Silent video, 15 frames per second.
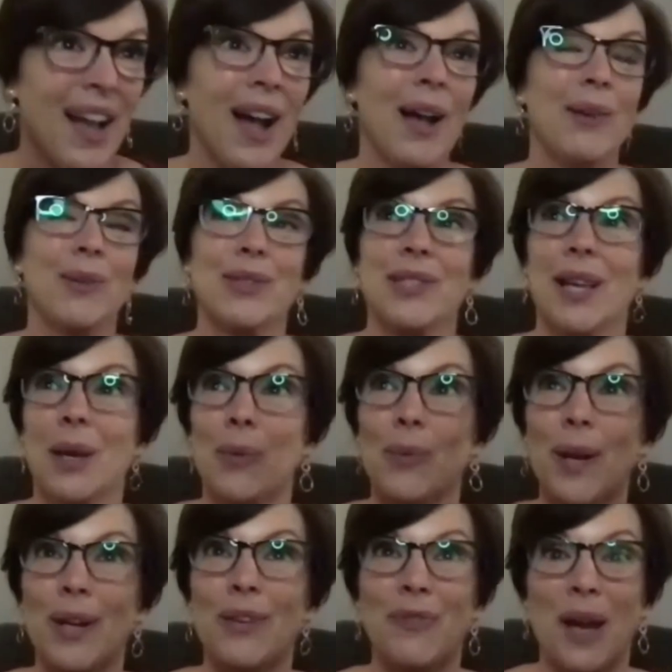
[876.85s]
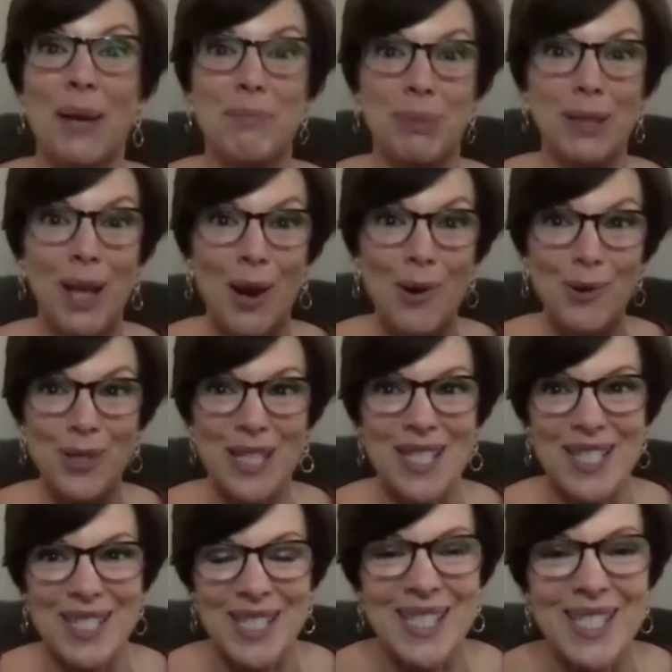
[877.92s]
I was like, what if I blow
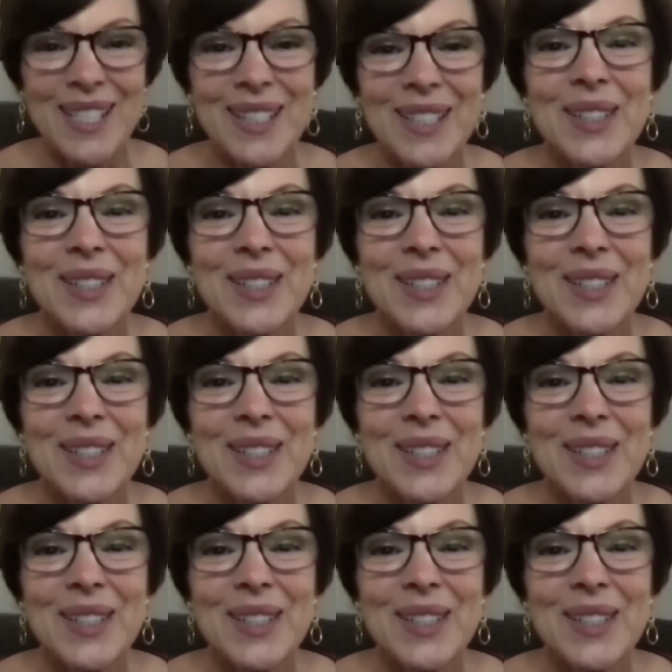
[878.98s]
this?